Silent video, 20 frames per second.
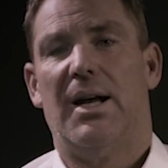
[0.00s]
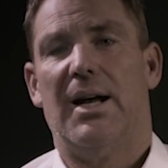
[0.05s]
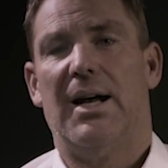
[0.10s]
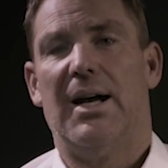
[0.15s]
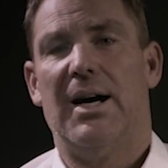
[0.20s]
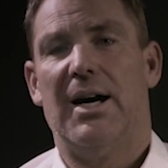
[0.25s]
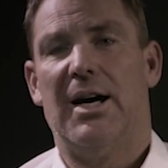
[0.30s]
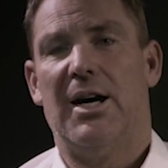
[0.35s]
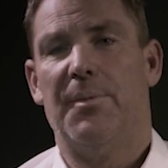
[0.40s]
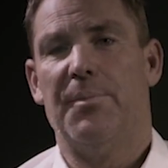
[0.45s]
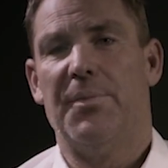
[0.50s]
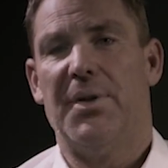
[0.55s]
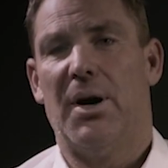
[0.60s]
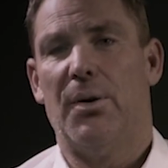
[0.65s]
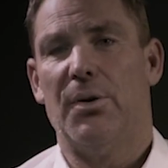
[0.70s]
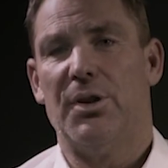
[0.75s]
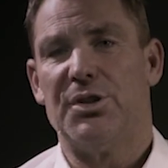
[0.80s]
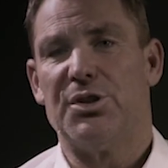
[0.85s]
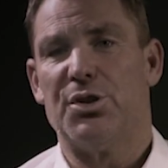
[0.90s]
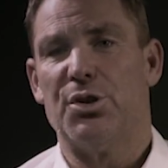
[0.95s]
They
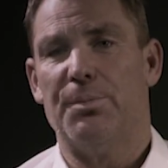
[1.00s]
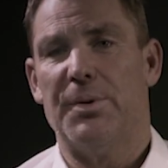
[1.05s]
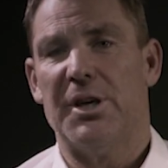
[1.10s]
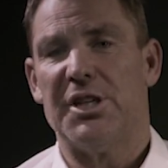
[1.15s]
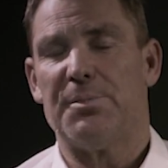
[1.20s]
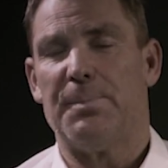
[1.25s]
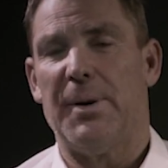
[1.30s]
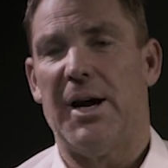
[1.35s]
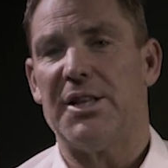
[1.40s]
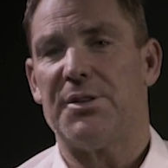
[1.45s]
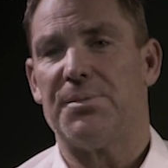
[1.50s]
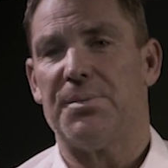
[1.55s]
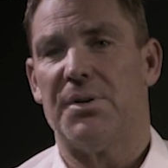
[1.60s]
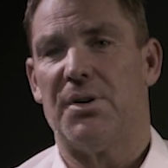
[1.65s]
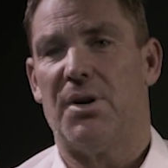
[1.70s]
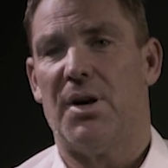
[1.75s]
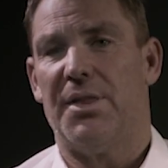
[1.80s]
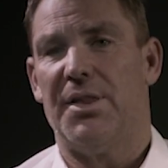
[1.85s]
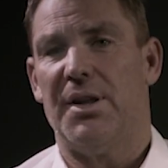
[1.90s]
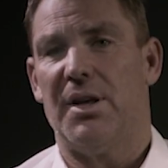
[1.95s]
were the 2 best batsmen,
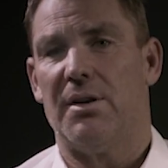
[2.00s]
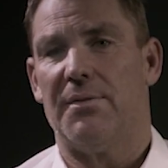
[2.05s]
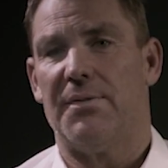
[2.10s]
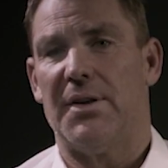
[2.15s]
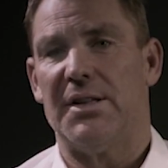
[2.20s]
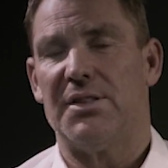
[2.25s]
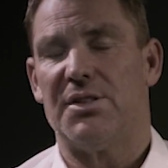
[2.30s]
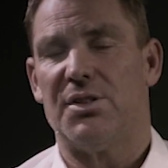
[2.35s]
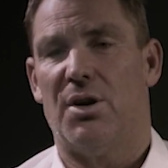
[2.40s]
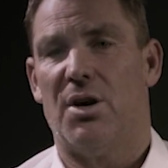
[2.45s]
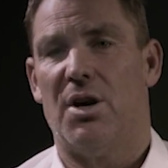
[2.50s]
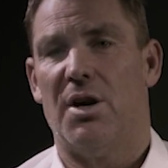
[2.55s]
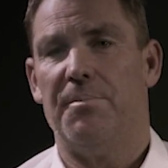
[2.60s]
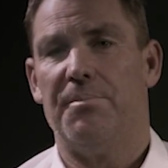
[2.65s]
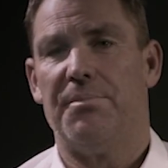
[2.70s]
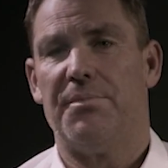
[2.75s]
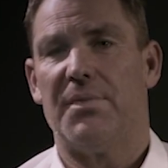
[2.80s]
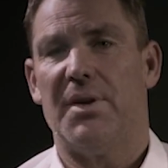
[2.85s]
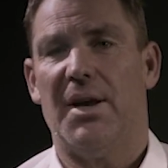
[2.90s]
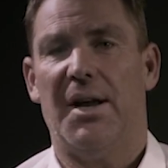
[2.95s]
I think, at that
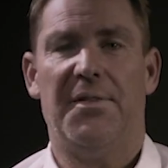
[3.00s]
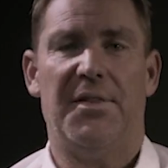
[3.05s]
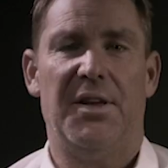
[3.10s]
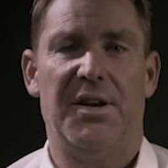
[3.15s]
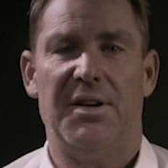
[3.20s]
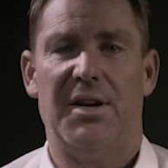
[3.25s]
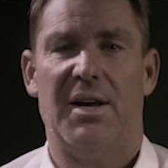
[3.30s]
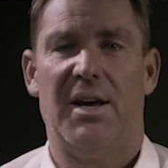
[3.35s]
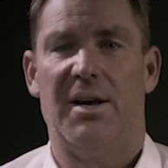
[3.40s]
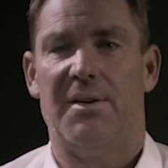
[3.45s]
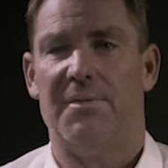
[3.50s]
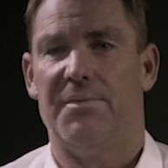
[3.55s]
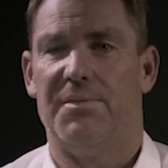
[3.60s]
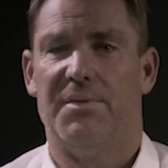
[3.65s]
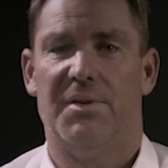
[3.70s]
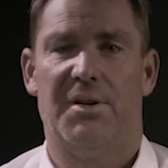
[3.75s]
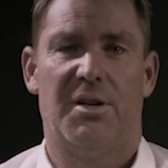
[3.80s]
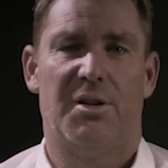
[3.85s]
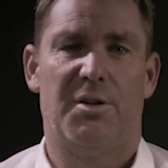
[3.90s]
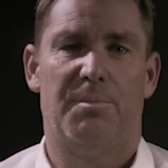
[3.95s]
time. And then you have,
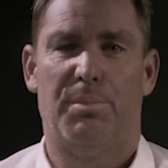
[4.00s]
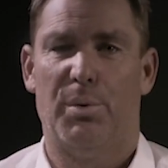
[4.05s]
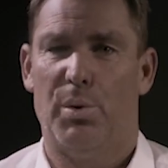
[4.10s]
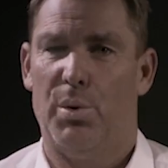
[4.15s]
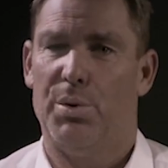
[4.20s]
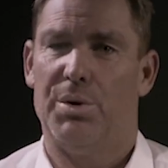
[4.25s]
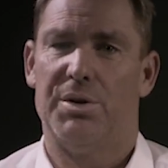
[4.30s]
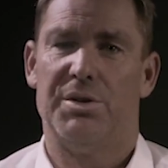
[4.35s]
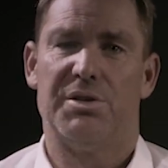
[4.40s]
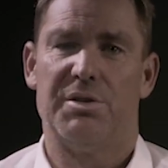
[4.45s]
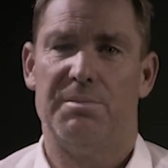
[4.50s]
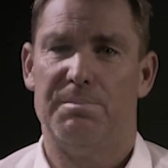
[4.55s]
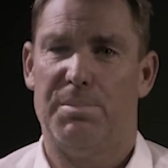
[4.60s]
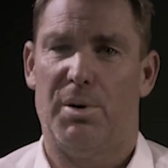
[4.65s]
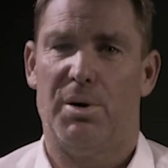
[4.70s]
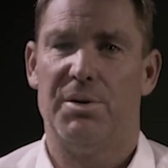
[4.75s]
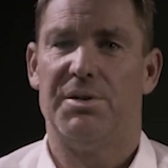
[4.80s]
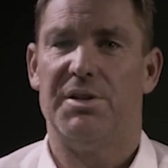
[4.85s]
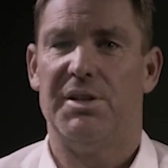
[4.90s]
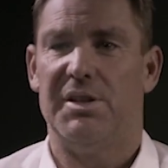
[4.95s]
you know, the Borders and
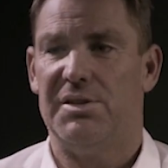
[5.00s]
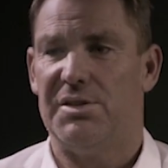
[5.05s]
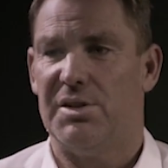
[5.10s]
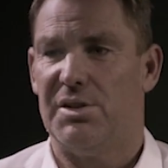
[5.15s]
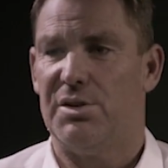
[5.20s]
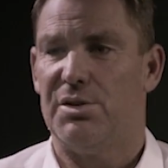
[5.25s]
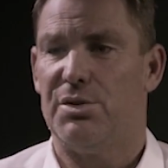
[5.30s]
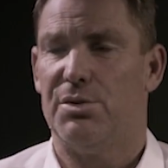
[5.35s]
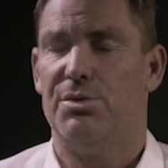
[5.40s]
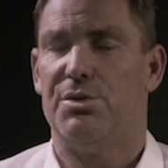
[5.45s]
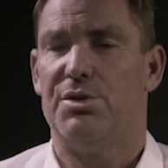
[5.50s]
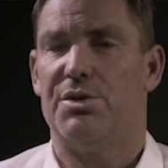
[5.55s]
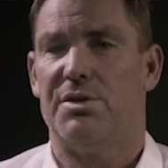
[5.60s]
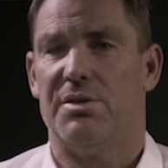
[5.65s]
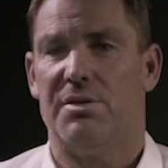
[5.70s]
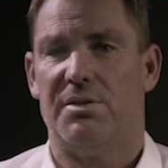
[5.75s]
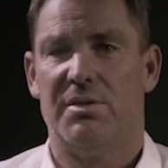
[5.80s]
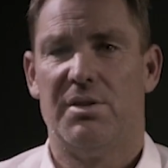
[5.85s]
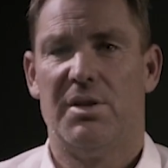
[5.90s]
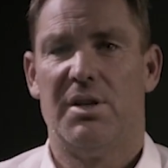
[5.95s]
Pontings and Gooch
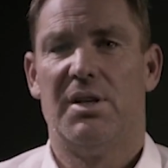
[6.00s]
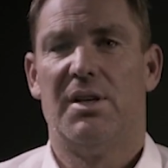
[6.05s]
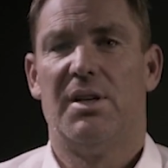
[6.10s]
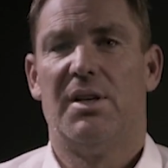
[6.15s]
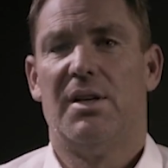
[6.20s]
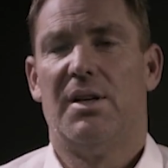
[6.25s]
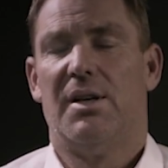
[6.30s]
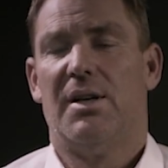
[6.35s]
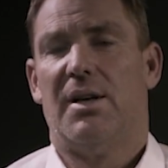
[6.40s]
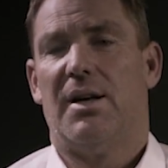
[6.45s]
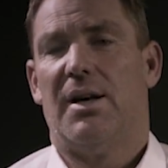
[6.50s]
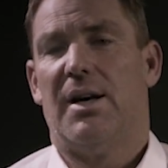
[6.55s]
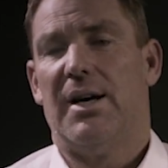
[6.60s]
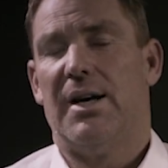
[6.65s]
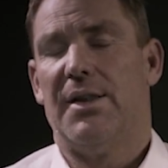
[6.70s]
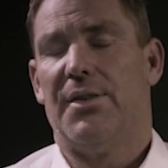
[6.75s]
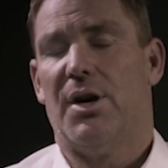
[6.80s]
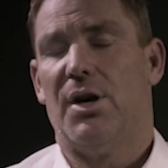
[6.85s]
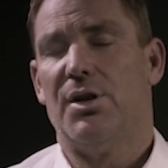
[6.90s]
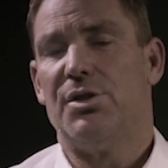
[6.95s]
and
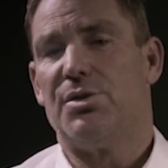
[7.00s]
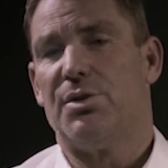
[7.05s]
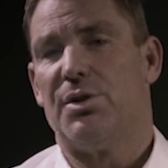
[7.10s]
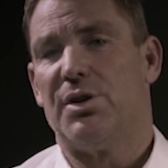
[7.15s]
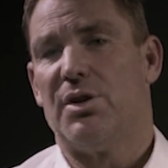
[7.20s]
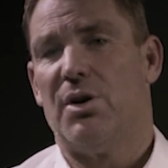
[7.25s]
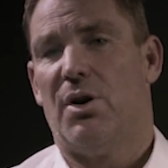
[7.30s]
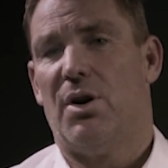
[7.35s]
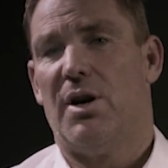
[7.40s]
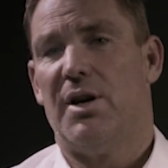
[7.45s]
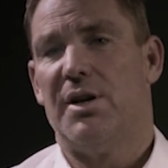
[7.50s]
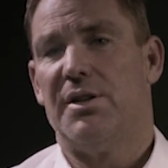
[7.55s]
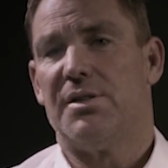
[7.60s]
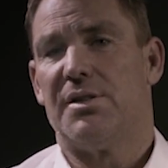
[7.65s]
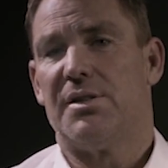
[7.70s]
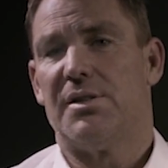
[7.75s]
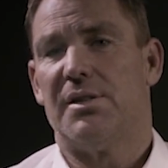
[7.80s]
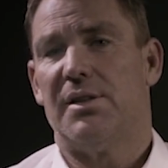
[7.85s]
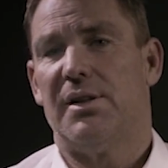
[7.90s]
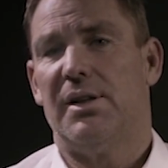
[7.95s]
those sort of
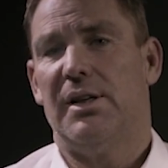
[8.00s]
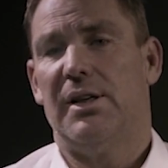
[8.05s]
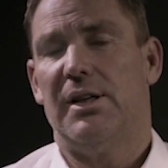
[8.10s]
guys